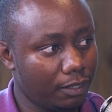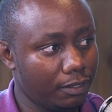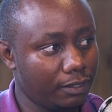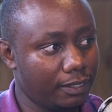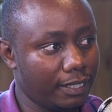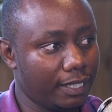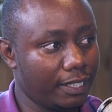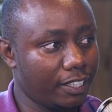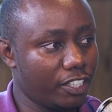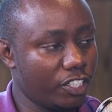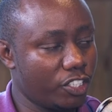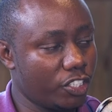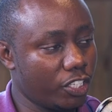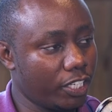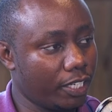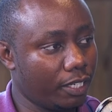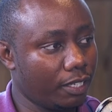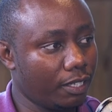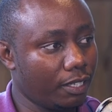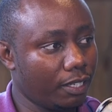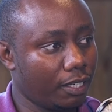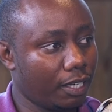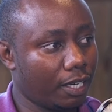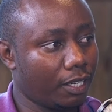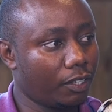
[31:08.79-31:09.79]
their
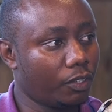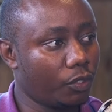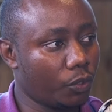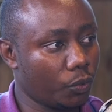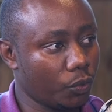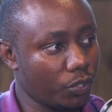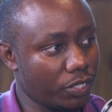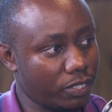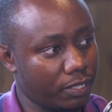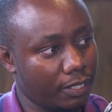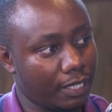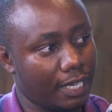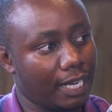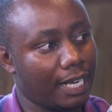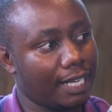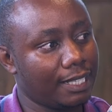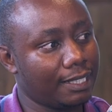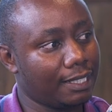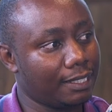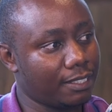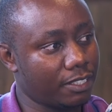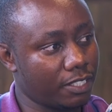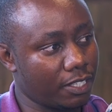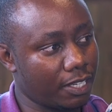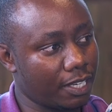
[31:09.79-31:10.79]
regen across the
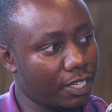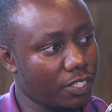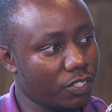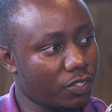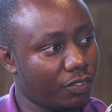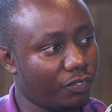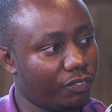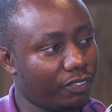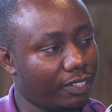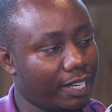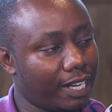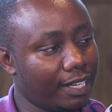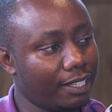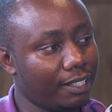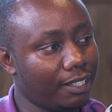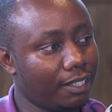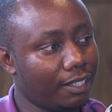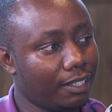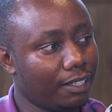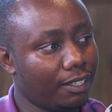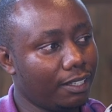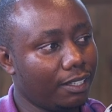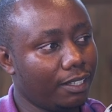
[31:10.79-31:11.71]
other tracts of land.